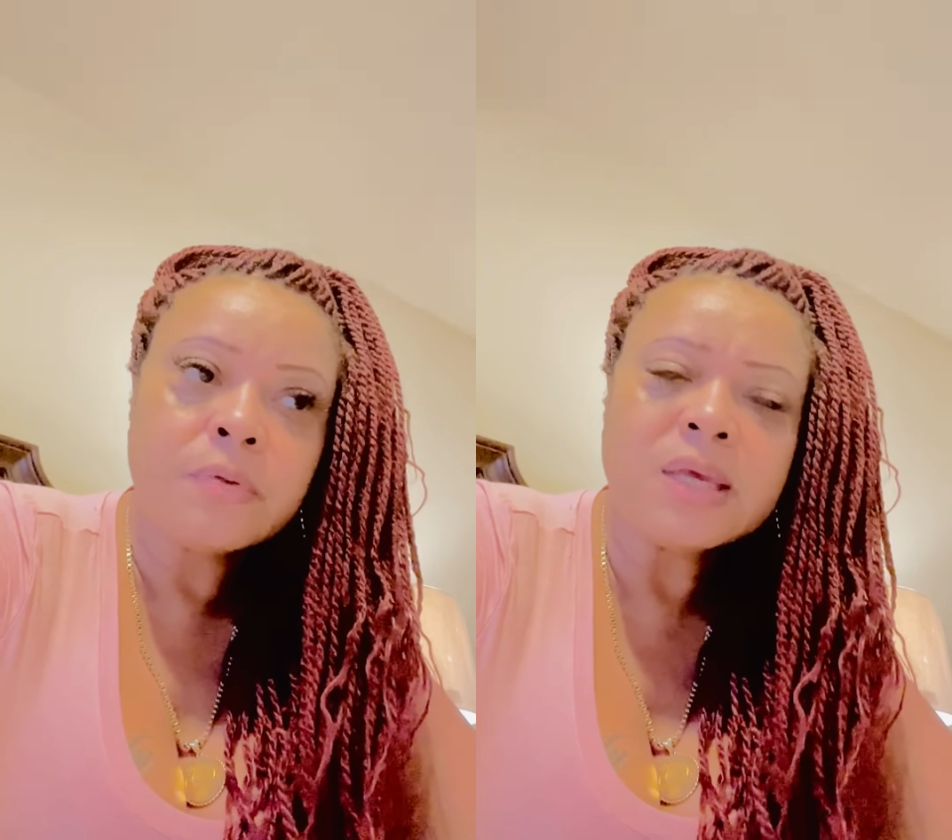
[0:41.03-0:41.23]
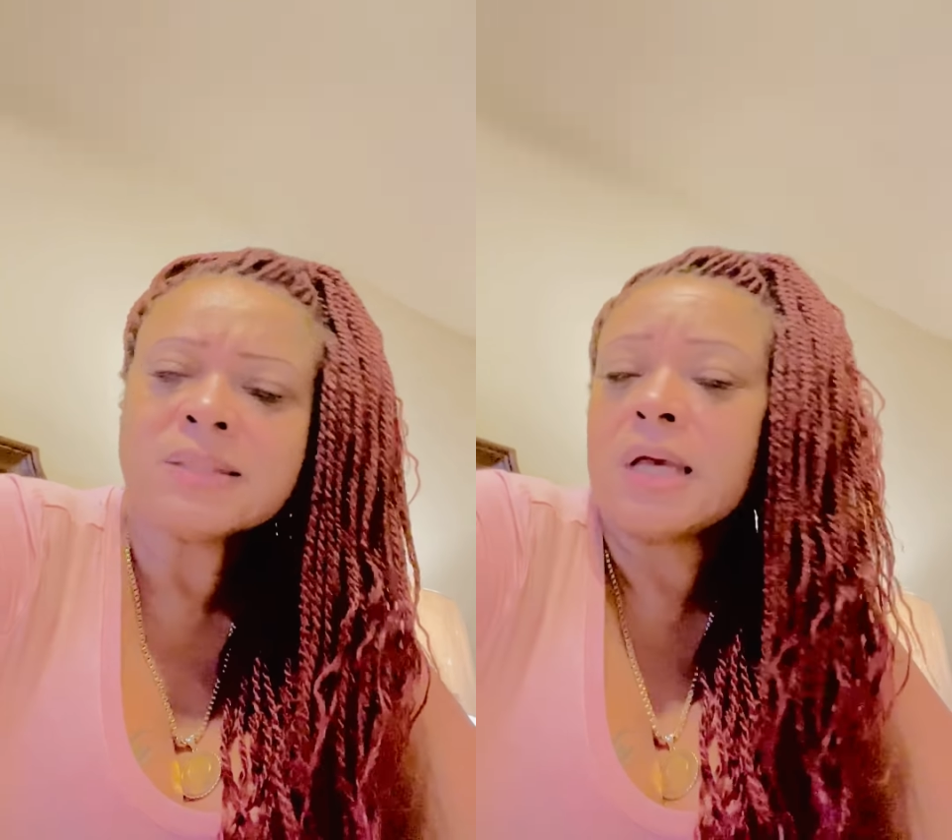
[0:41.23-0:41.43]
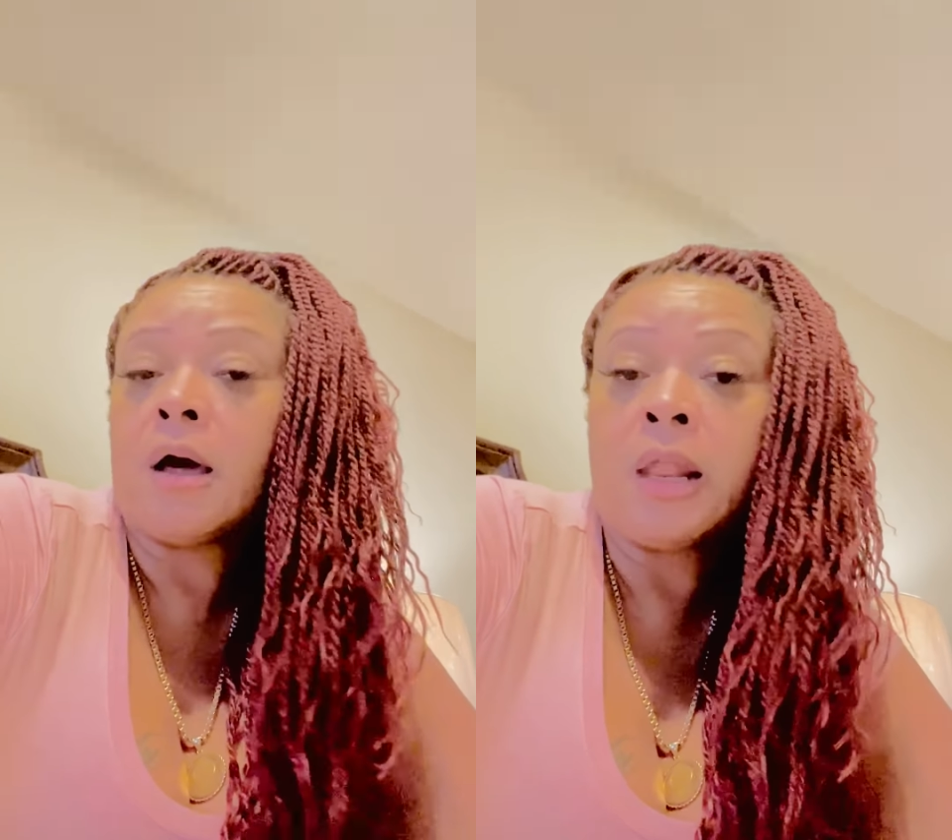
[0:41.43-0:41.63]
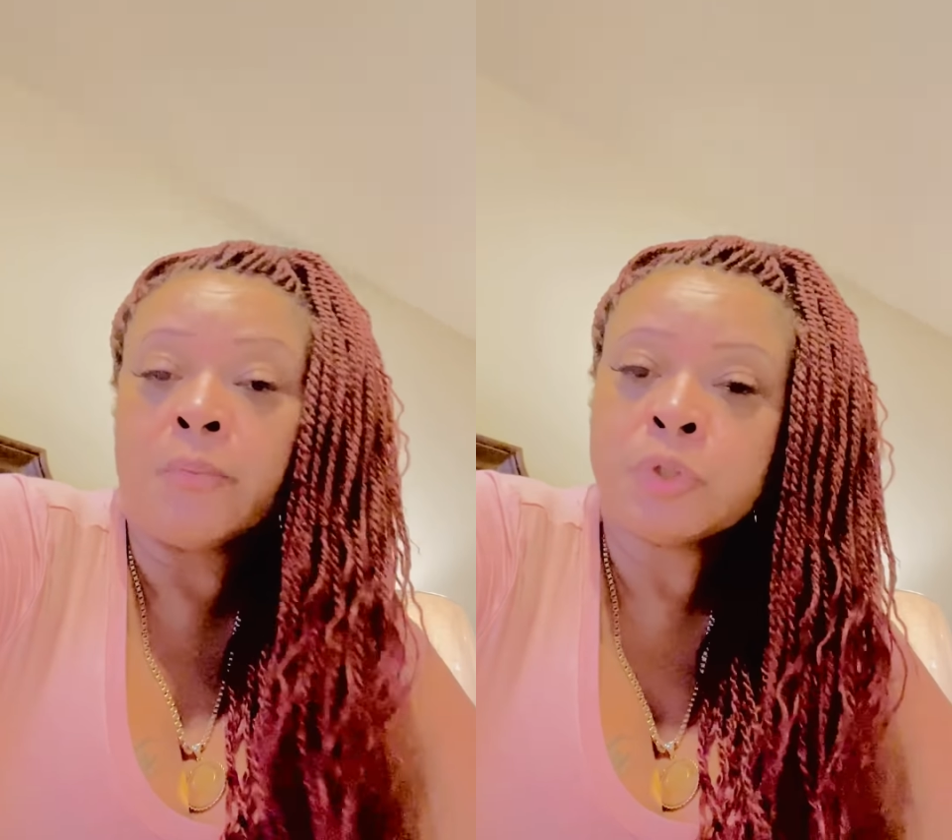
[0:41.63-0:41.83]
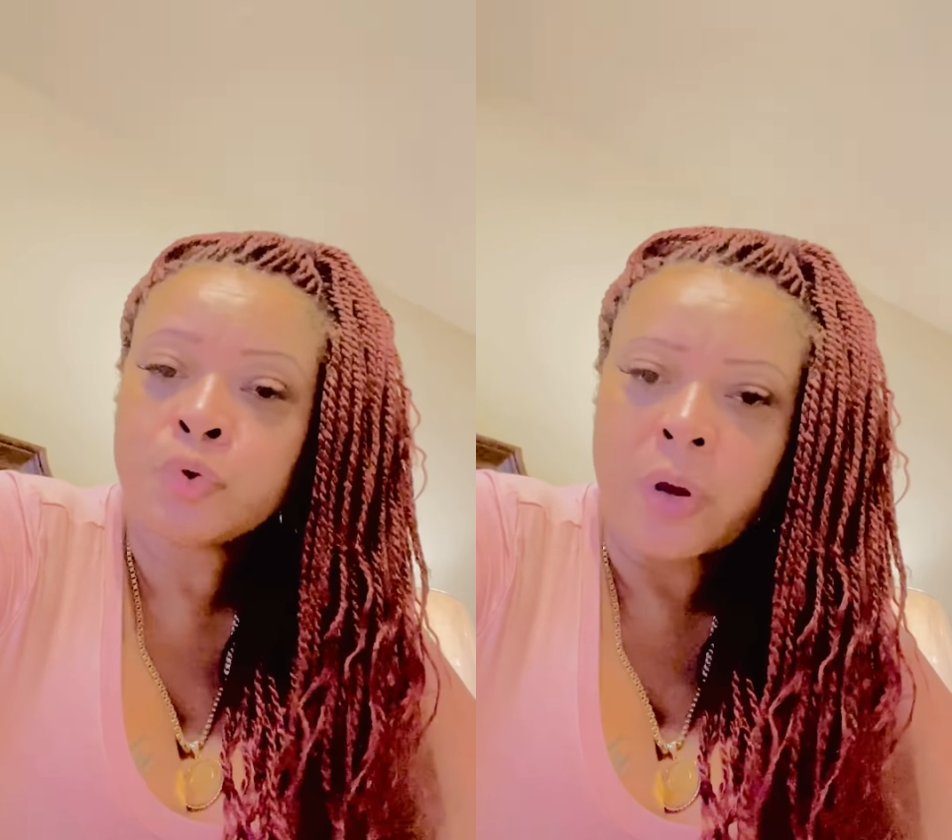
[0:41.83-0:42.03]
That's all I
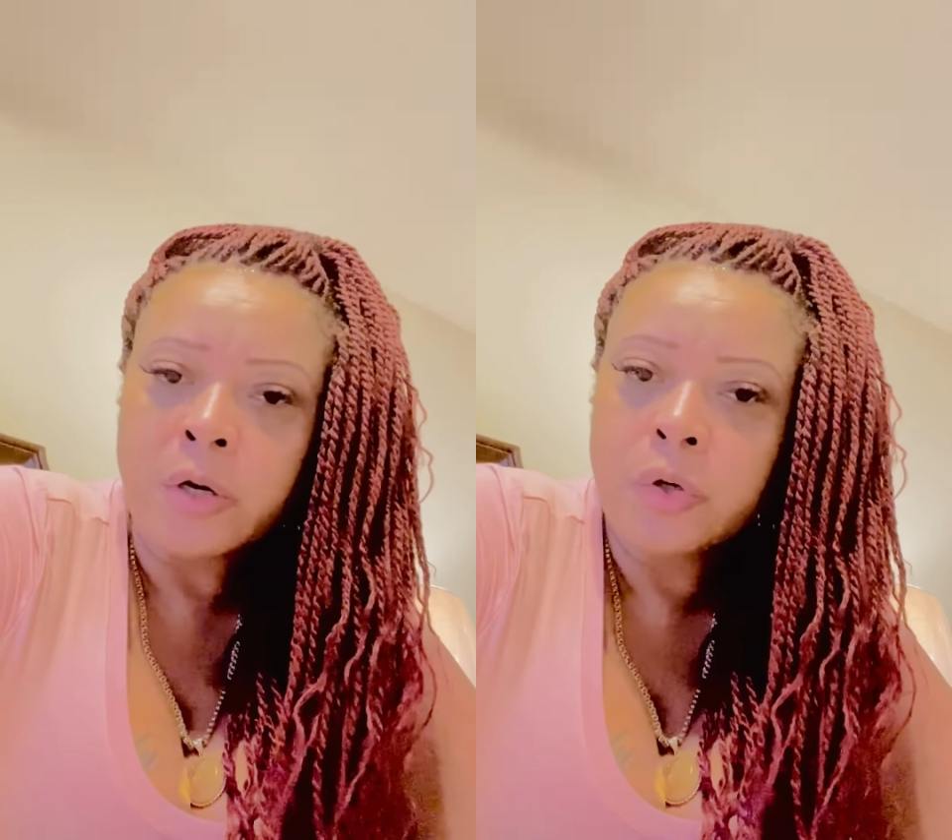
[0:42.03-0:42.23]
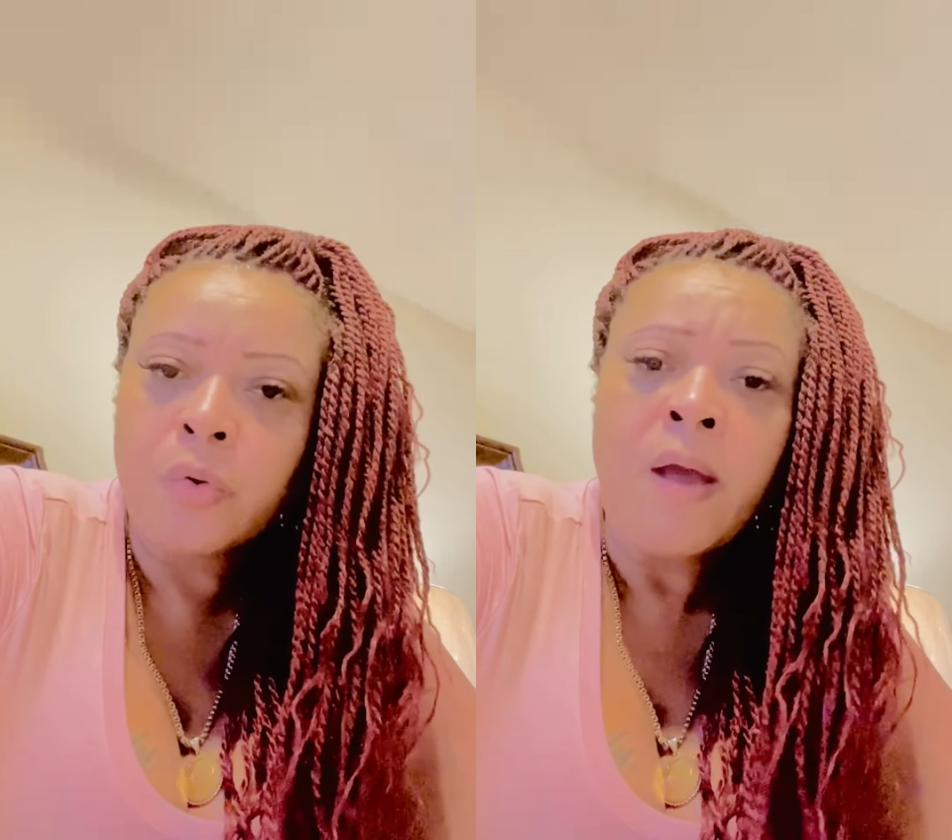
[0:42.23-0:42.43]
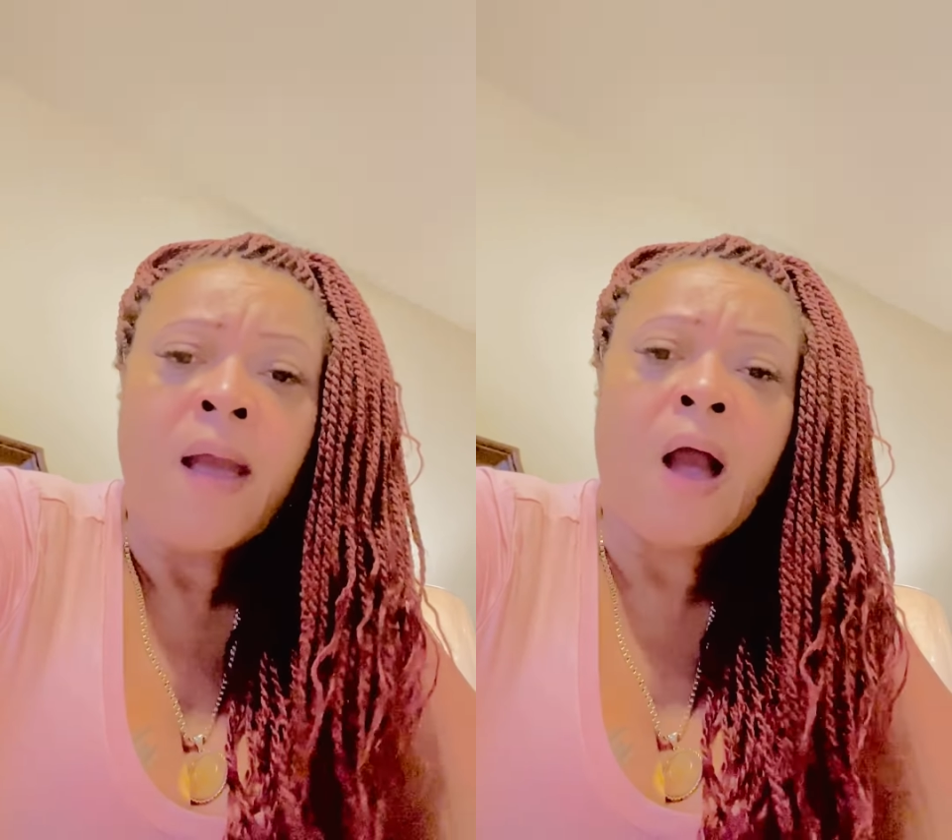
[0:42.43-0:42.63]
was trying to do.